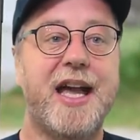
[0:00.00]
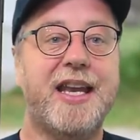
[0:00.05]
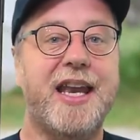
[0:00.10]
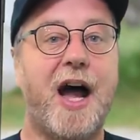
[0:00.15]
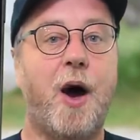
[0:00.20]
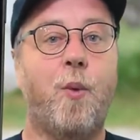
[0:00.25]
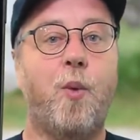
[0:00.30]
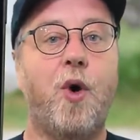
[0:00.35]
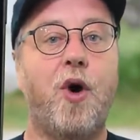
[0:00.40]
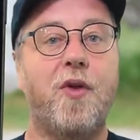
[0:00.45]

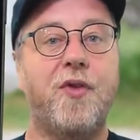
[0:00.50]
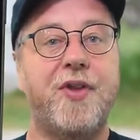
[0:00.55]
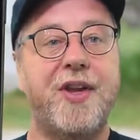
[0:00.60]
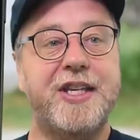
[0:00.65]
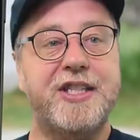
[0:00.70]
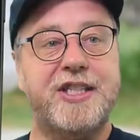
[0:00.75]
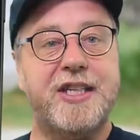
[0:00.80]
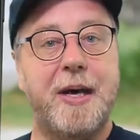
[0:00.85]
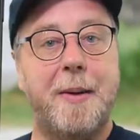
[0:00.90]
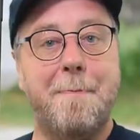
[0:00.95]
Now, what
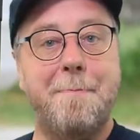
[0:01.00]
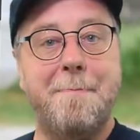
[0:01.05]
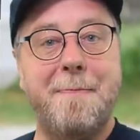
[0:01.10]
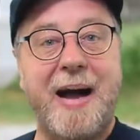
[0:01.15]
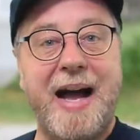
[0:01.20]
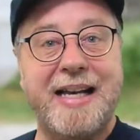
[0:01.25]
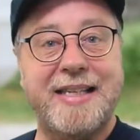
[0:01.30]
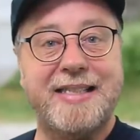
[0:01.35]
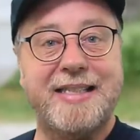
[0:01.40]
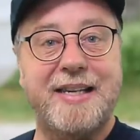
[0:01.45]
this
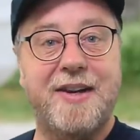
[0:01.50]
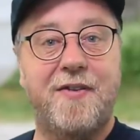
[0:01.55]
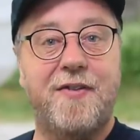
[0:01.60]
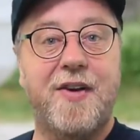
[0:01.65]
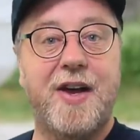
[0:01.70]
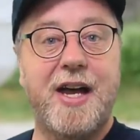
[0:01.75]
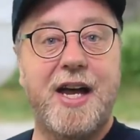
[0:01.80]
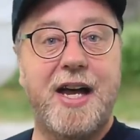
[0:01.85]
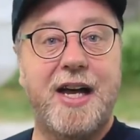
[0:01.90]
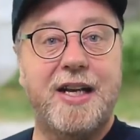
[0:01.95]

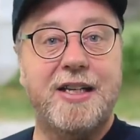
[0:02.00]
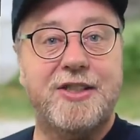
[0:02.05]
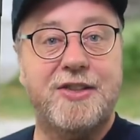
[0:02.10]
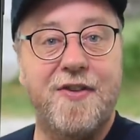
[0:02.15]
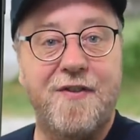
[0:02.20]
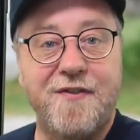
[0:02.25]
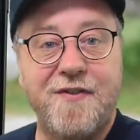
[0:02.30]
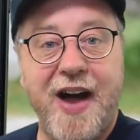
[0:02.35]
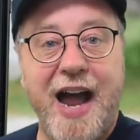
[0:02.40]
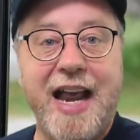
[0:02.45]
massive
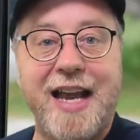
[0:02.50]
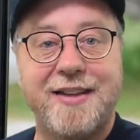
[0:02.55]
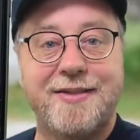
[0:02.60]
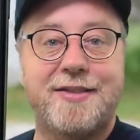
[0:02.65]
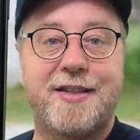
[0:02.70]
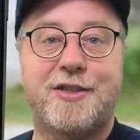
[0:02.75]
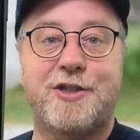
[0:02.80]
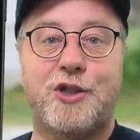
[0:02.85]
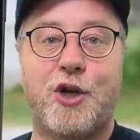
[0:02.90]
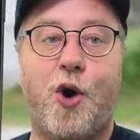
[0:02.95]

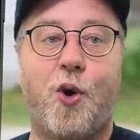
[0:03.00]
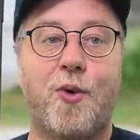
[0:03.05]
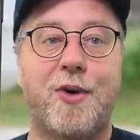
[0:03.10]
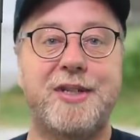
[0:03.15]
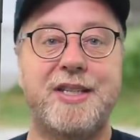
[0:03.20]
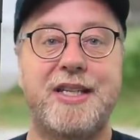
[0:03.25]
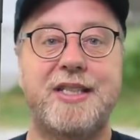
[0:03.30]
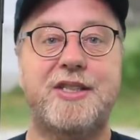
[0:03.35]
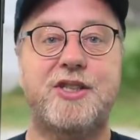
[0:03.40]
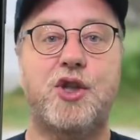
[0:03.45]
surveillance has told
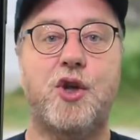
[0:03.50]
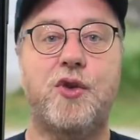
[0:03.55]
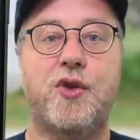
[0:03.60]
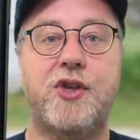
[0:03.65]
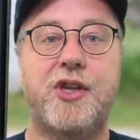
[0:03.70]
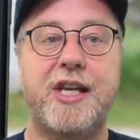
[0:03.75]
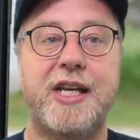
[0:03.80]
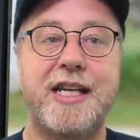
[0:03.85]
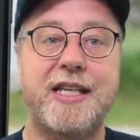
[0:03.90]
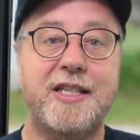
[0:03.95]
us is
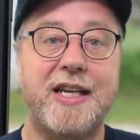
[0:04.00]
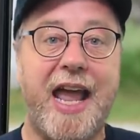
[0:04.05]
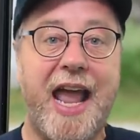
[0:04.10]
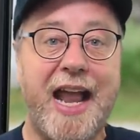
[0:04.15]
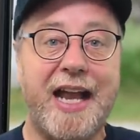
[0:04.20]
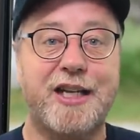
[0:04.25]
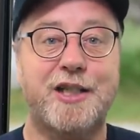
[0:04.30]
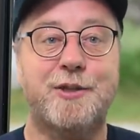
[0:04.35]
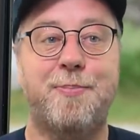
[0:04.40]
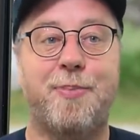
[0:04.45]
that these
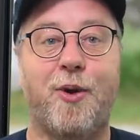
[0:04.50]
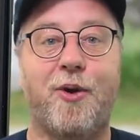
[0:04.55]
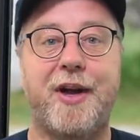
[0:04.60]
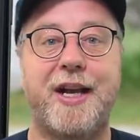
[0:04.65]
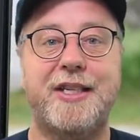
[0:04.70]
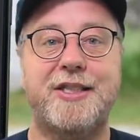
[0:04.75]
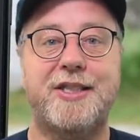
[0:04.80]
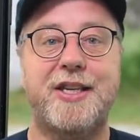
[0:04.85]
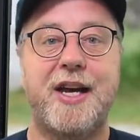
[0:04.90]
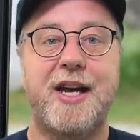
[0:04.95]

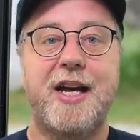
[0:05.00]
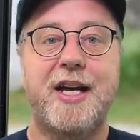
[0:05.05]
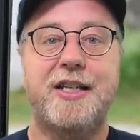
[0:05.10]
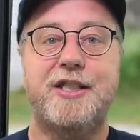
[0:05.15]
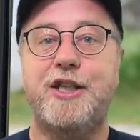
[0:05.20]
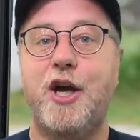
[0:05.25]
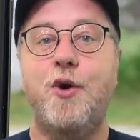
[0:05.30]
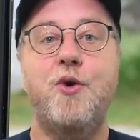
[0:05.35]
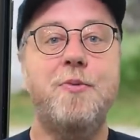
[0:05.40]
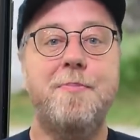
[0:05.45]
exploits
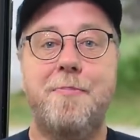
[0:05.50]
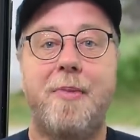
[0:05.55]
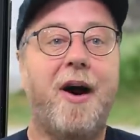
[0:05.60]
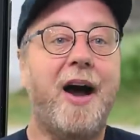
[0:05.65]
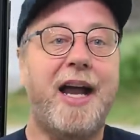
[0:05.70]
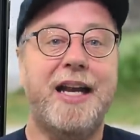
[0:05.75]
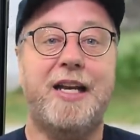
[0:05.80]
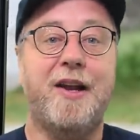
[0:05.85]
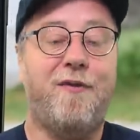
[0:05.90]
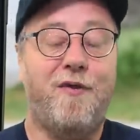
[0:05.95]
don't
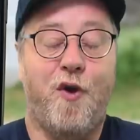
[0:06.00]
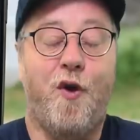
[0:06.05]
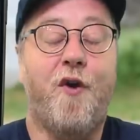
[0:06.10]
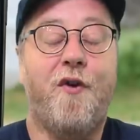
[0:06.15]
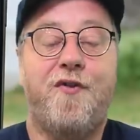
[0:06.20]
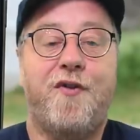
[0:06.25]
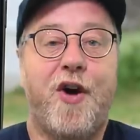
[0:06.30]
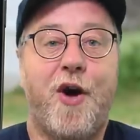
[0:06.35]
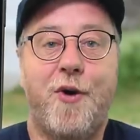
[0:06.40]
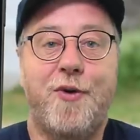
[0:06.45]
mind if your
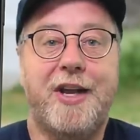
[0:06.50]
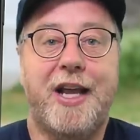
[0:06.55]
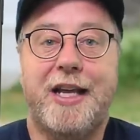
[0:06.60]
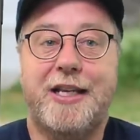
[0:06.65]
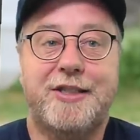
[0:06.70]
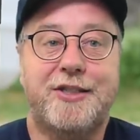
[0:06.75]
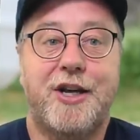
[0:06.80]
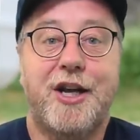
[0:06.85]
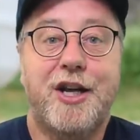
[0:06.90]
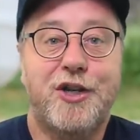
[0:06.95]
phone
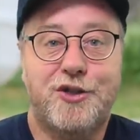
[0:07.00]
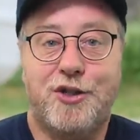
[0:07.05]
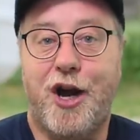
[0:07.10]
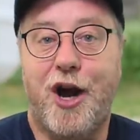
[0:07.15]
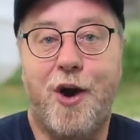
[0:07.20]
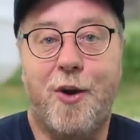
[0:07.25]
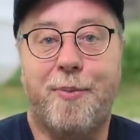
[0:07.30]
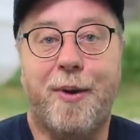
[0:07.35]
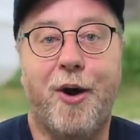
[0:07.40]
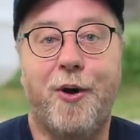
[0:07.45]
is
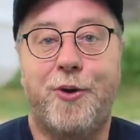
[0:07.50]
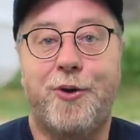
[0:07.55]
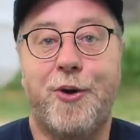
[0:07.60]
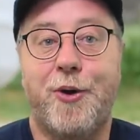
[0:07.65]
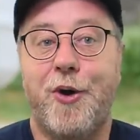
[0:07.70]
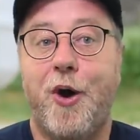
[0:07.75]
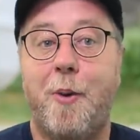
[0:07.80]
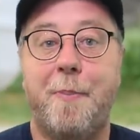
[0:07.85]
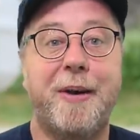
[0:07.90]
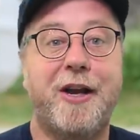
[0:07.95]
jailbroken
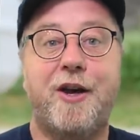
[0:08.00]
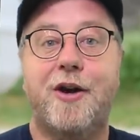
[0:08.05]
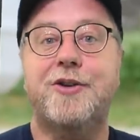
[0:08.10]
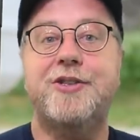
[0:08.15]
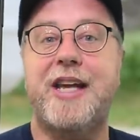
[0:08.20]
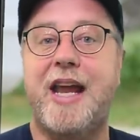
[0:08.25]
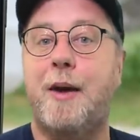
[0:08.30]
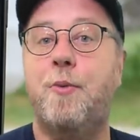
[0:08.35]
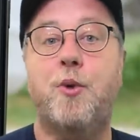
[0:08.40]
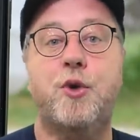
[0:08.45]
or not,
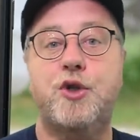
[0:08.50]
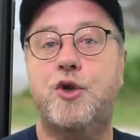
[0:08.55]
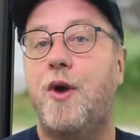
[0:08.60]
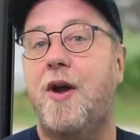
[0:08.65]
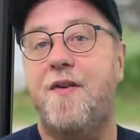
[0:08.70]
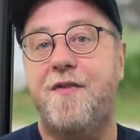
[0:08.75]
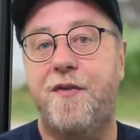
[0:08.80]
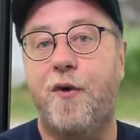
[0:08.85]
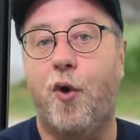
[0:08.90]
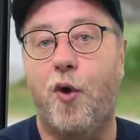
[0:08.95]
because it will do
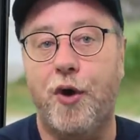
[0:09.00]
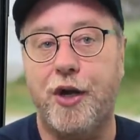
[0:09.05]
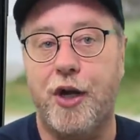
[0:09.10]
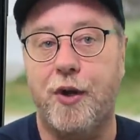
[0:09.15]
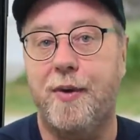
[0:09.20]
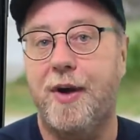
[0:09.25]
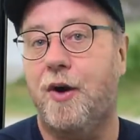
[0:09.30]
it for you.